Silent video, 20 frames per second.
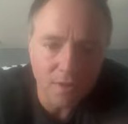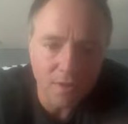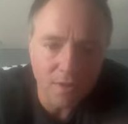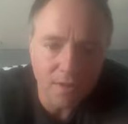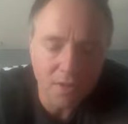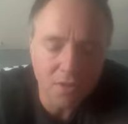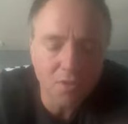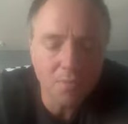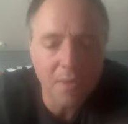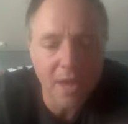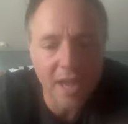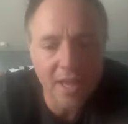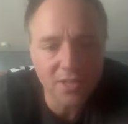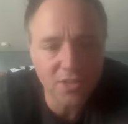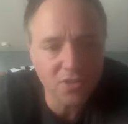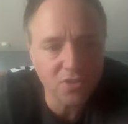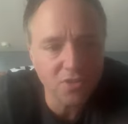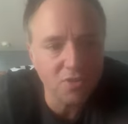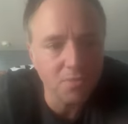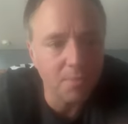Can you
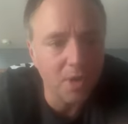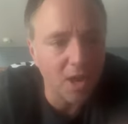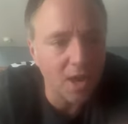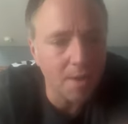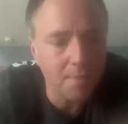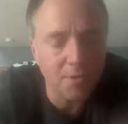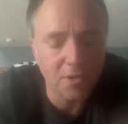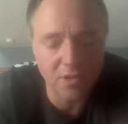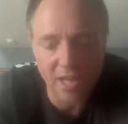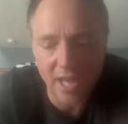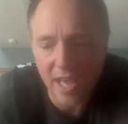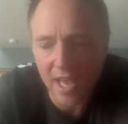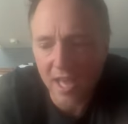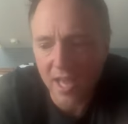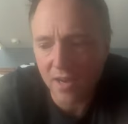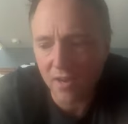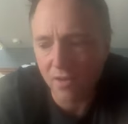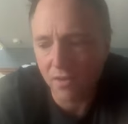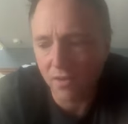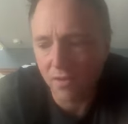imagine your mom or
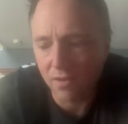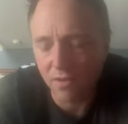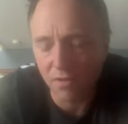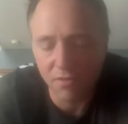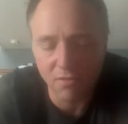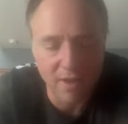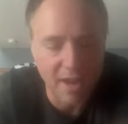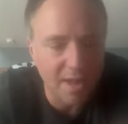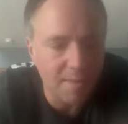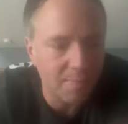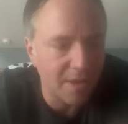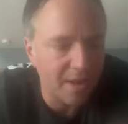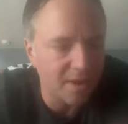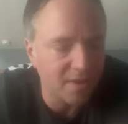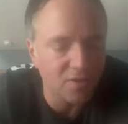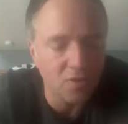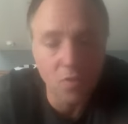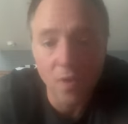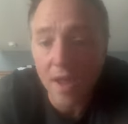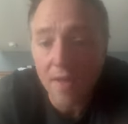dad or your
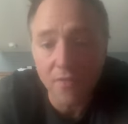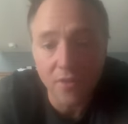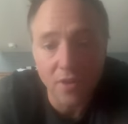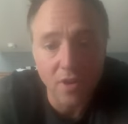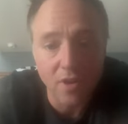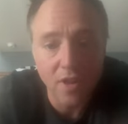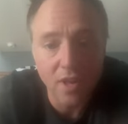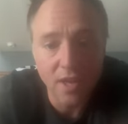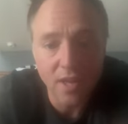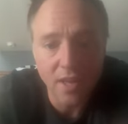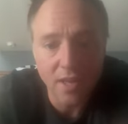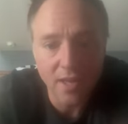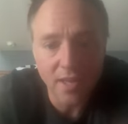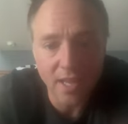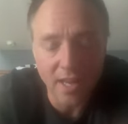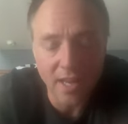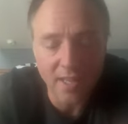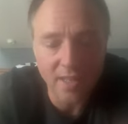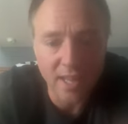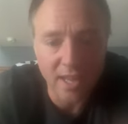grandparents, whoever,
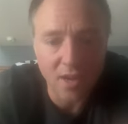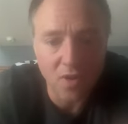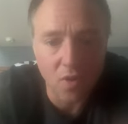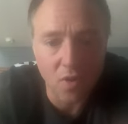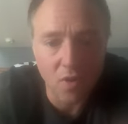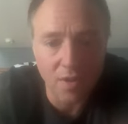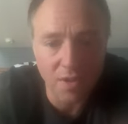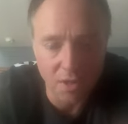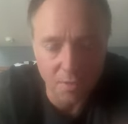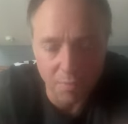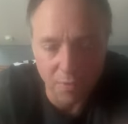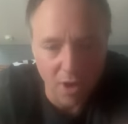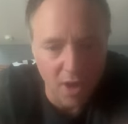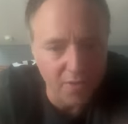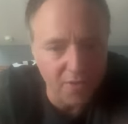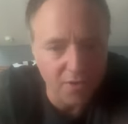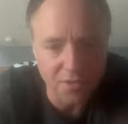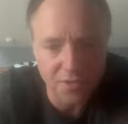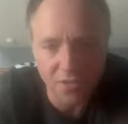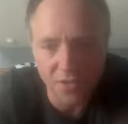getting that call, your
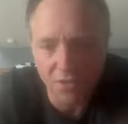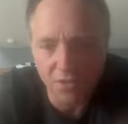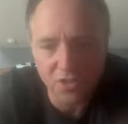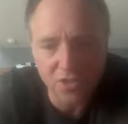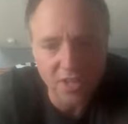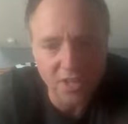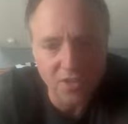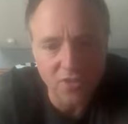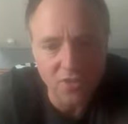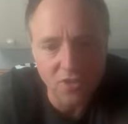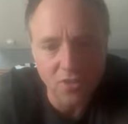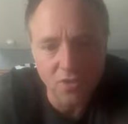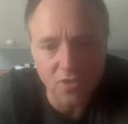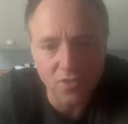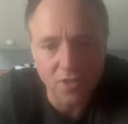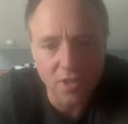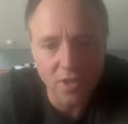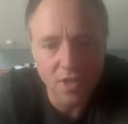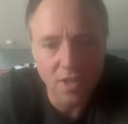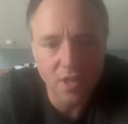brothers or your
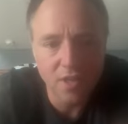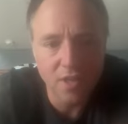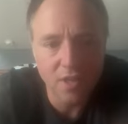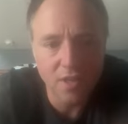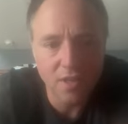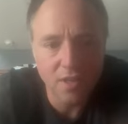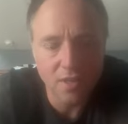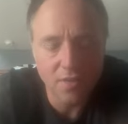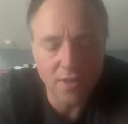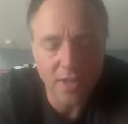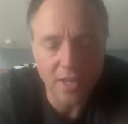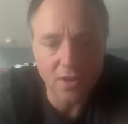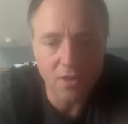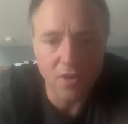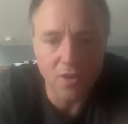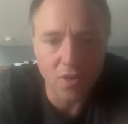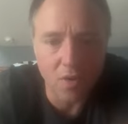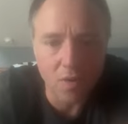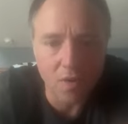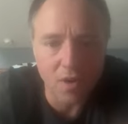sisters, that you're
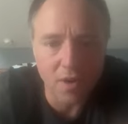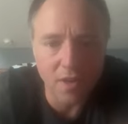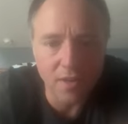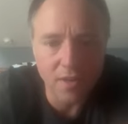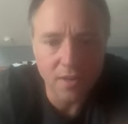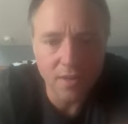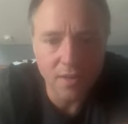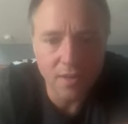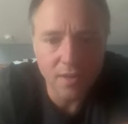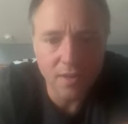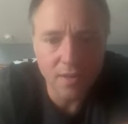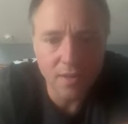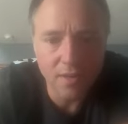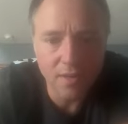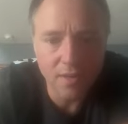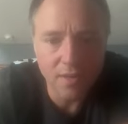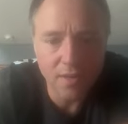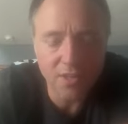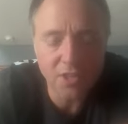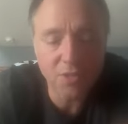gone?
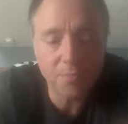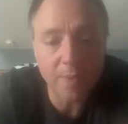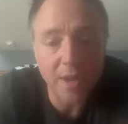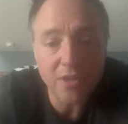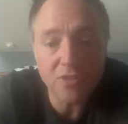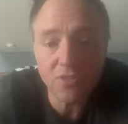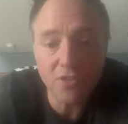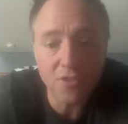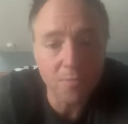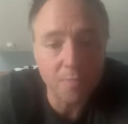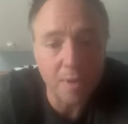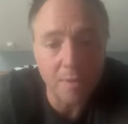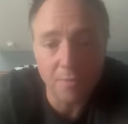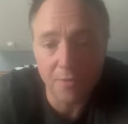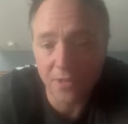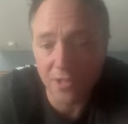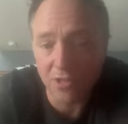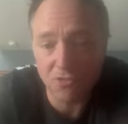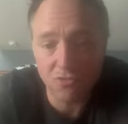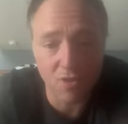Especially the
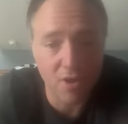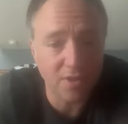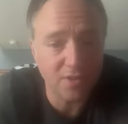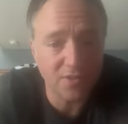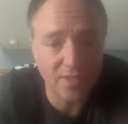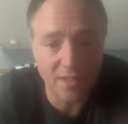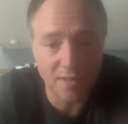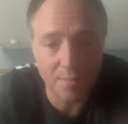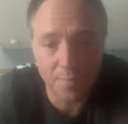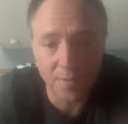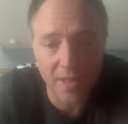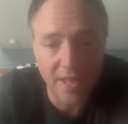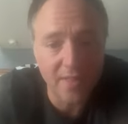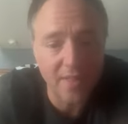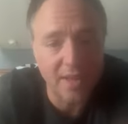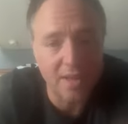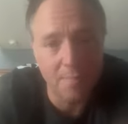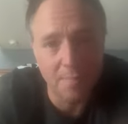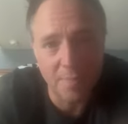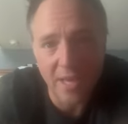people that drugs didn't play
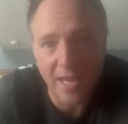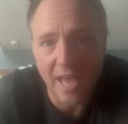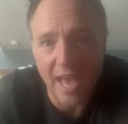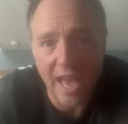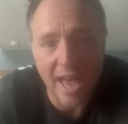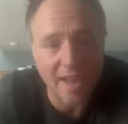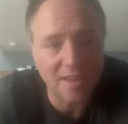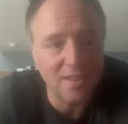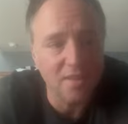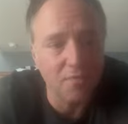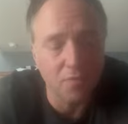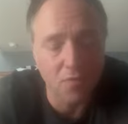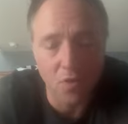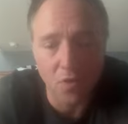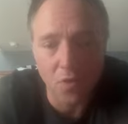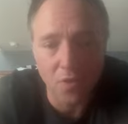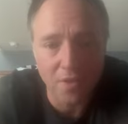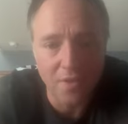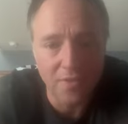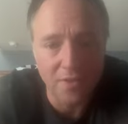like a big active
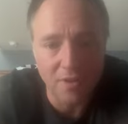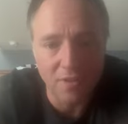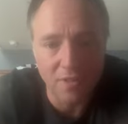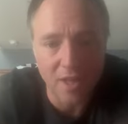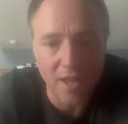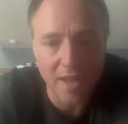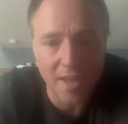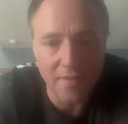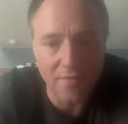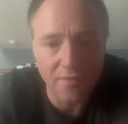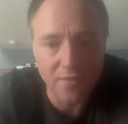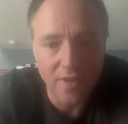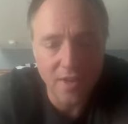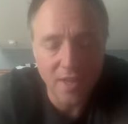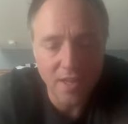role in their life.